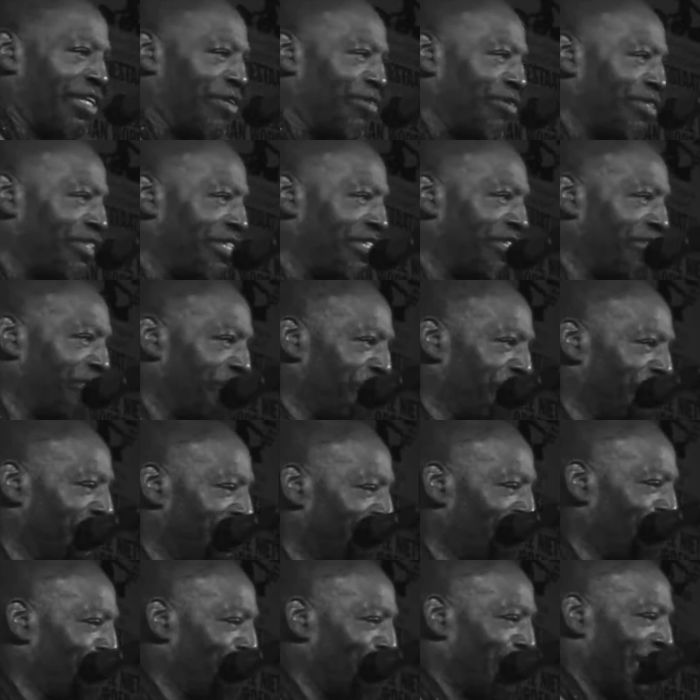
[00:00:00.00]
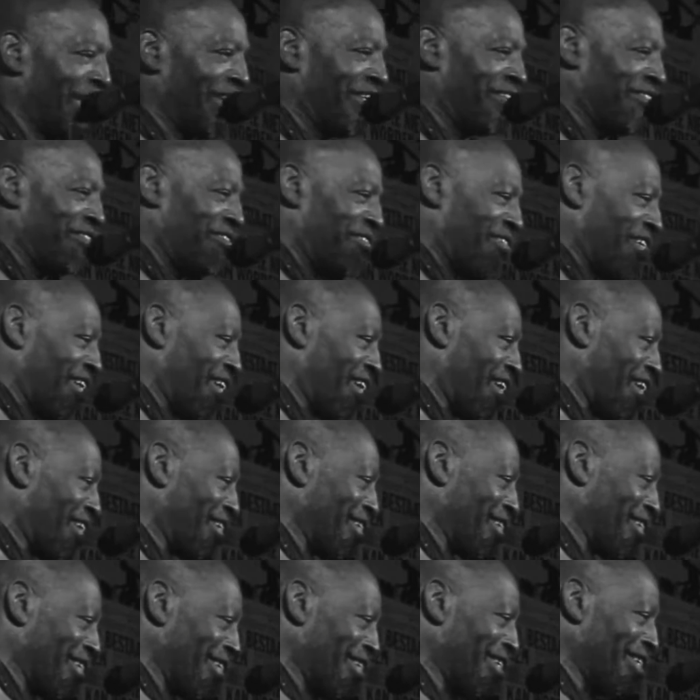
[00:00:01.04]
you on a journey from A to Z.
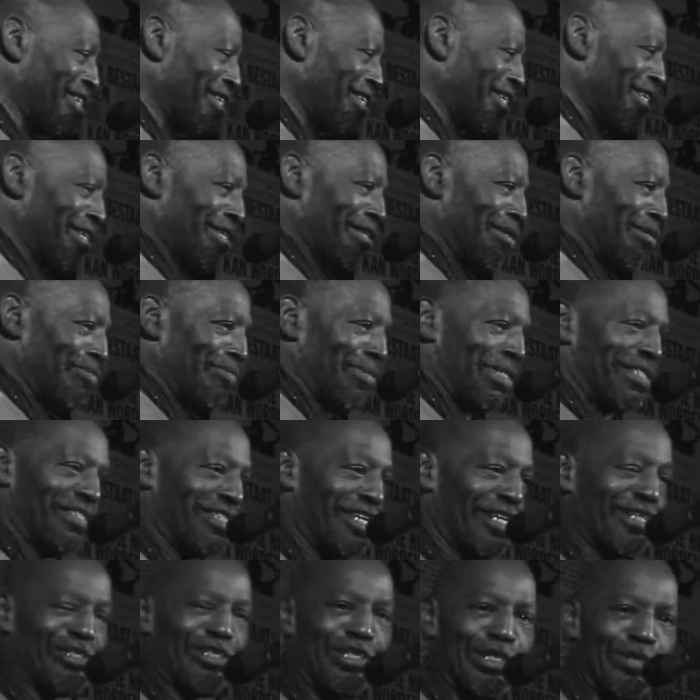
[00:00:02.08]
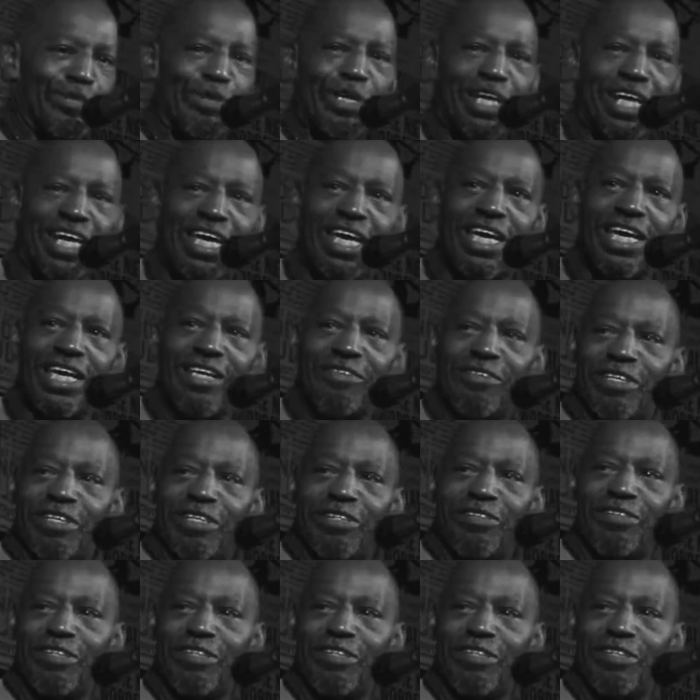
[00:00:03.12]
But since you want a hero,